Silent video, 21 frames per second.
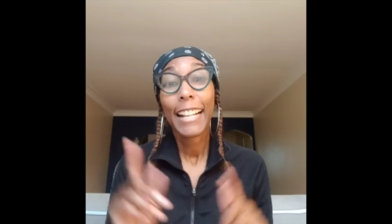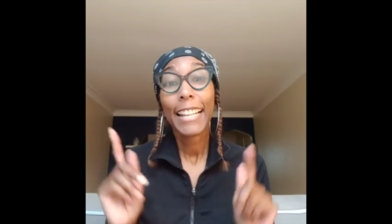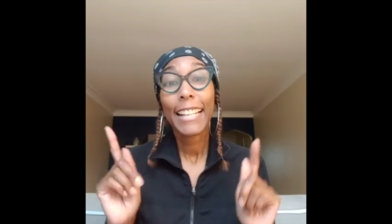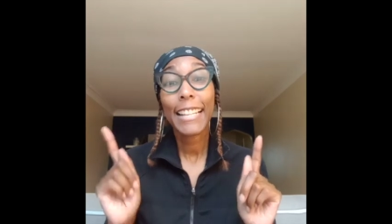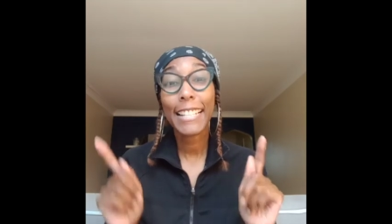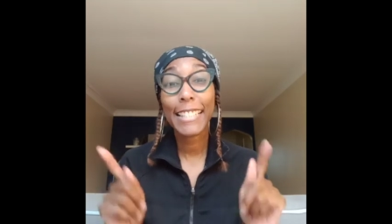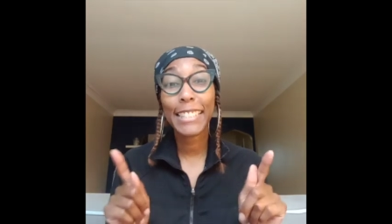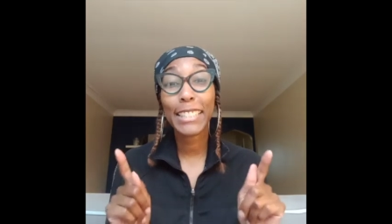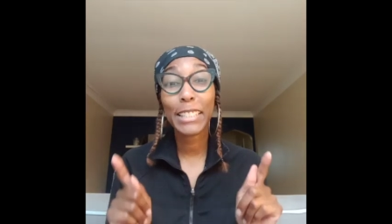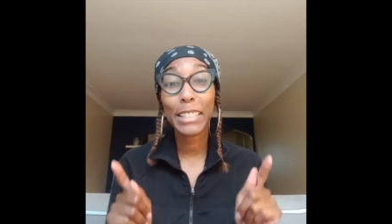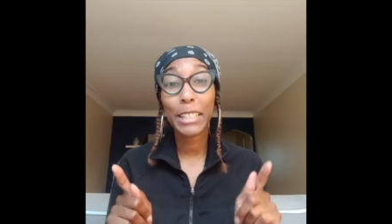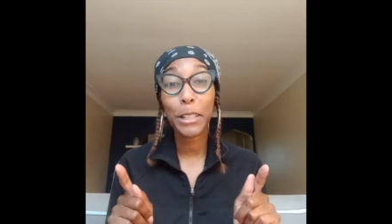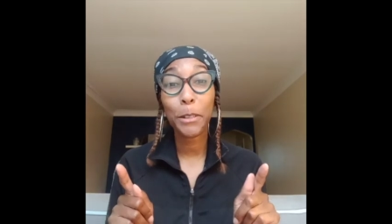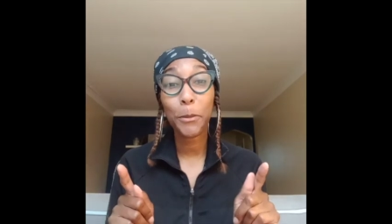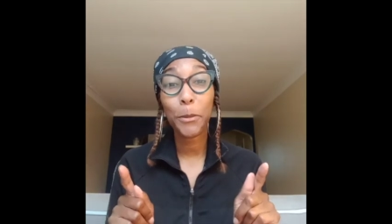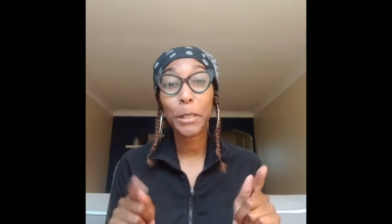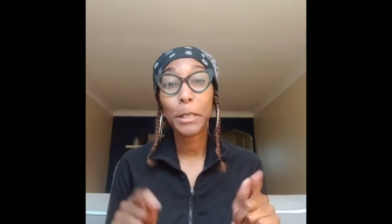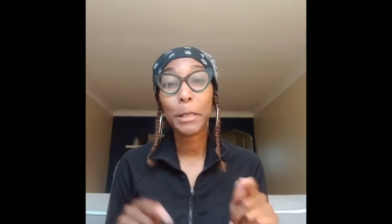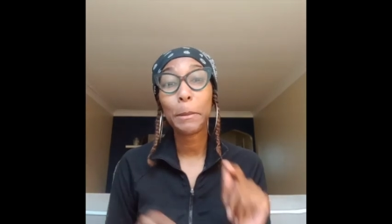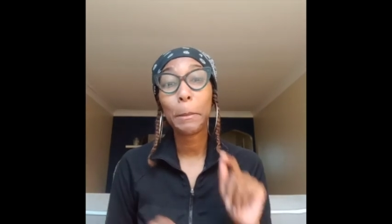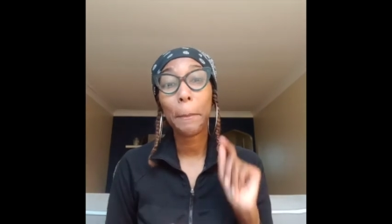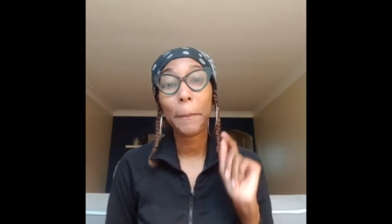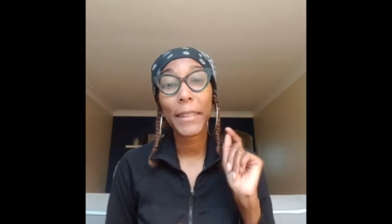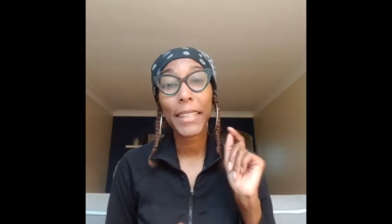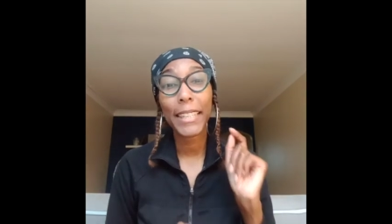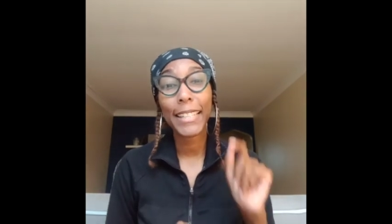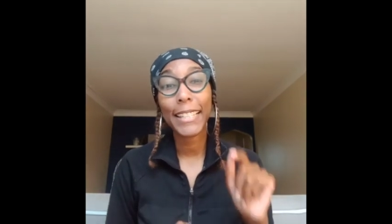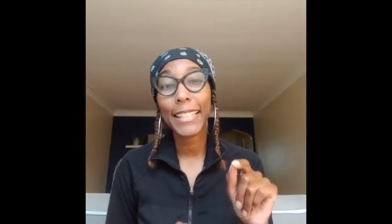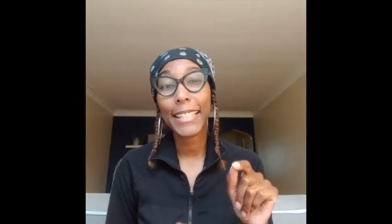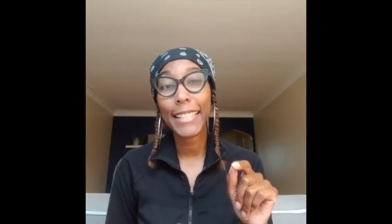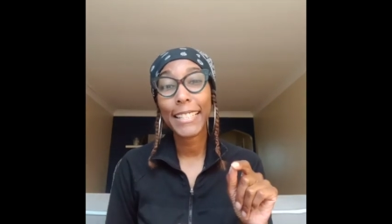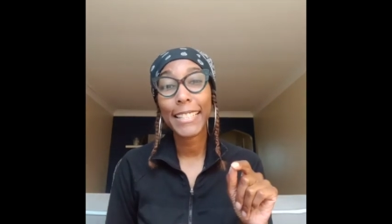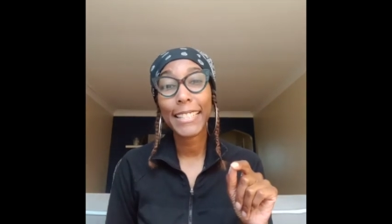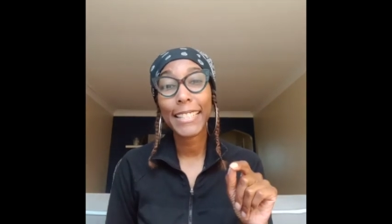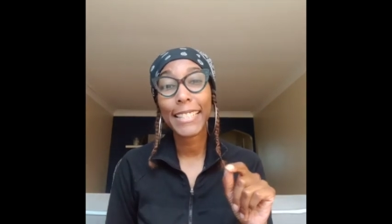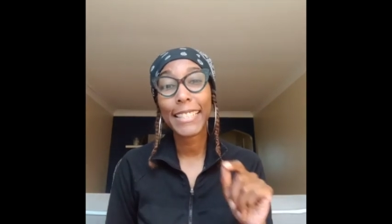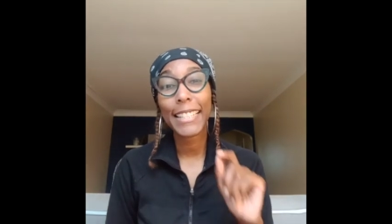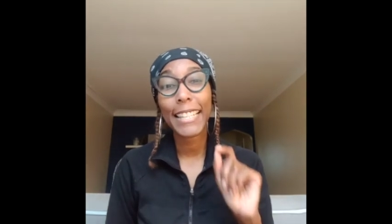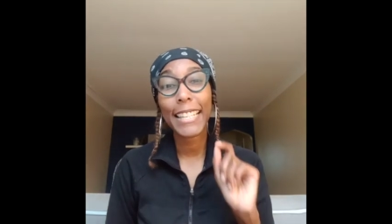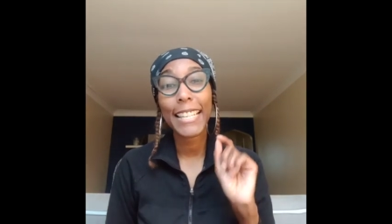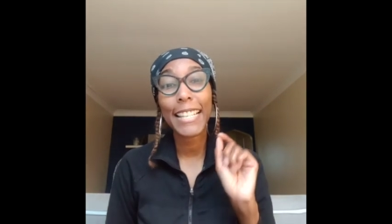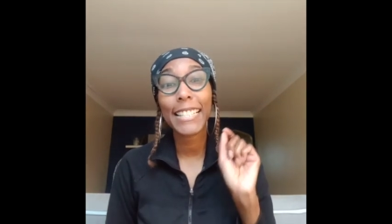it's a good one
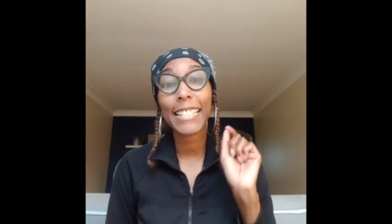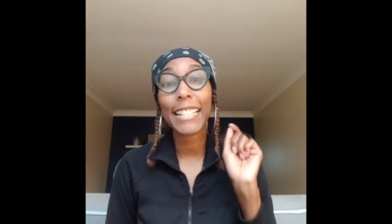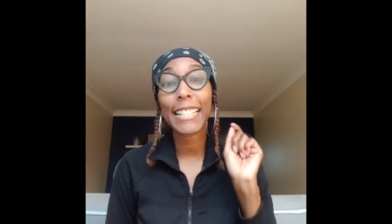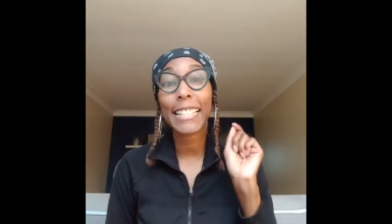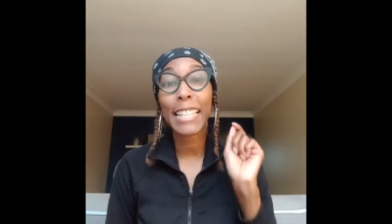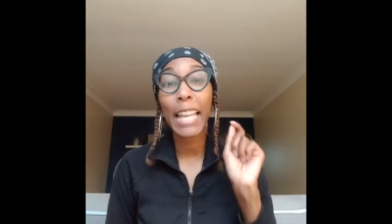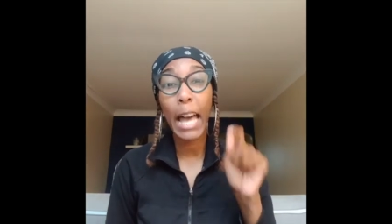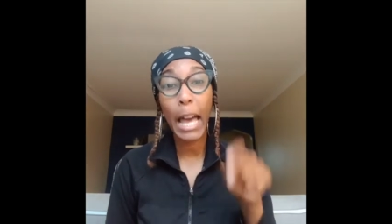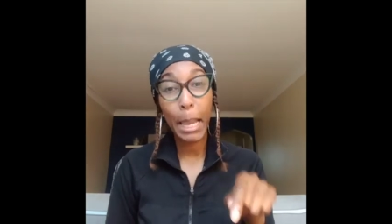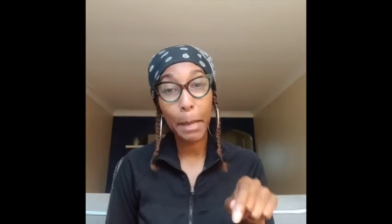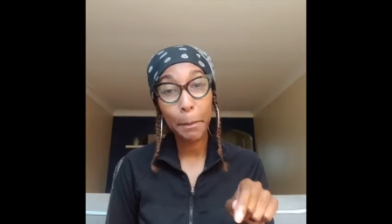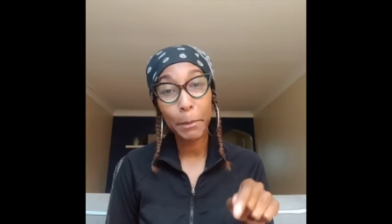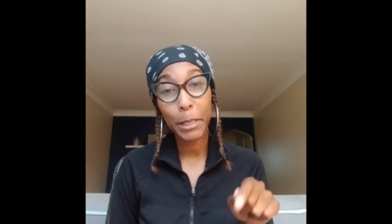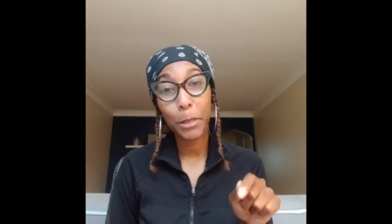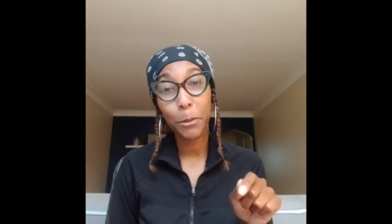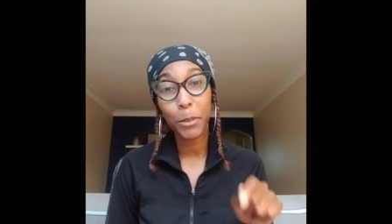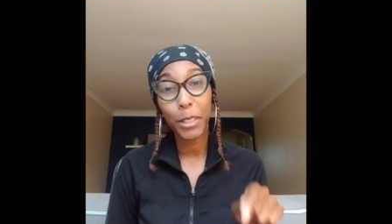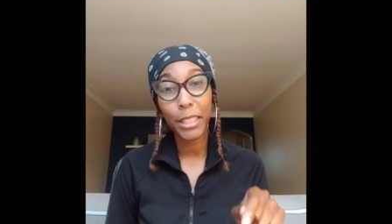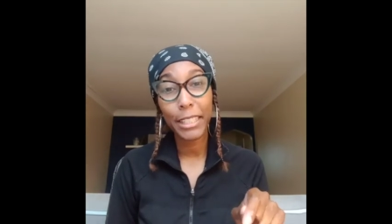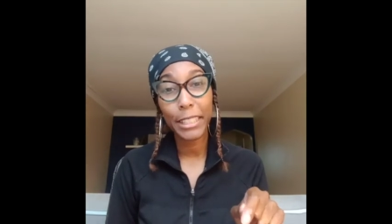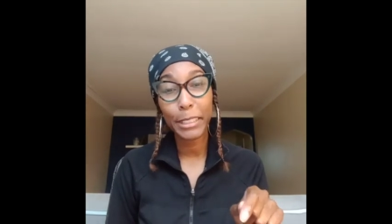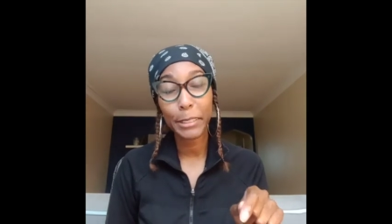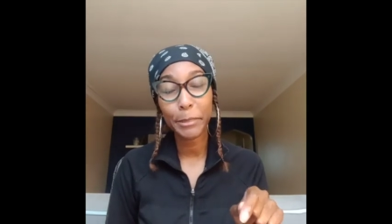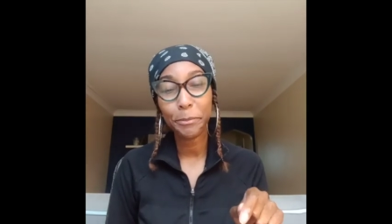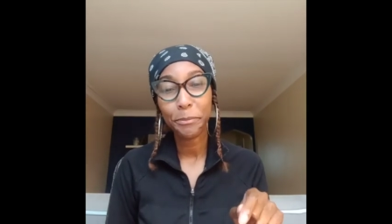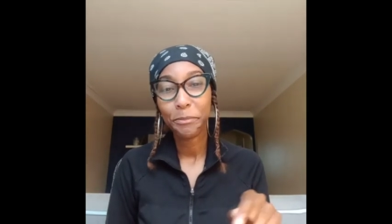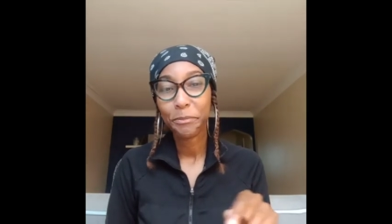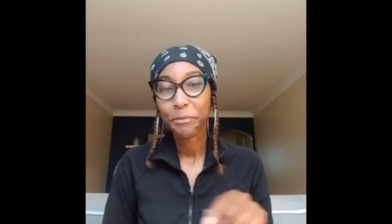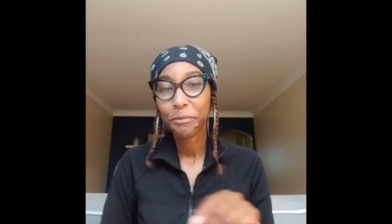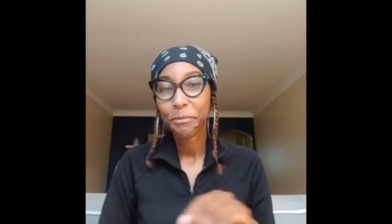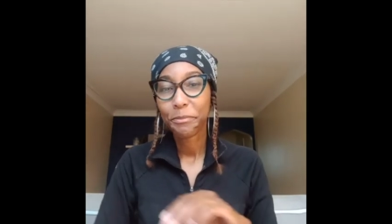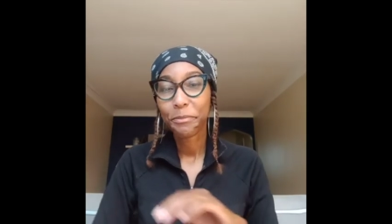because it's a timely one,